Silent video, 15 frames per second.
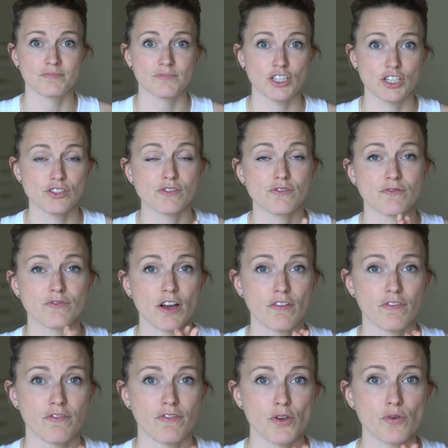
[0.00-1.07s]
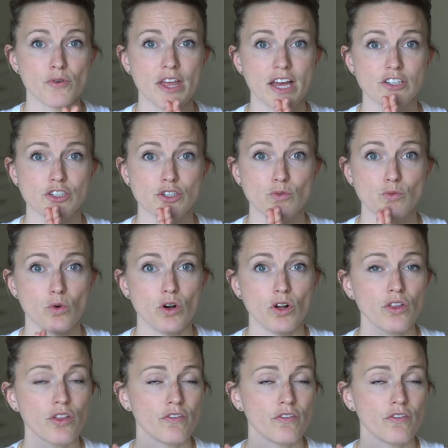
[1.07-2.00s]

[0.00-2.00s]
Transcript: There's a few that do wool.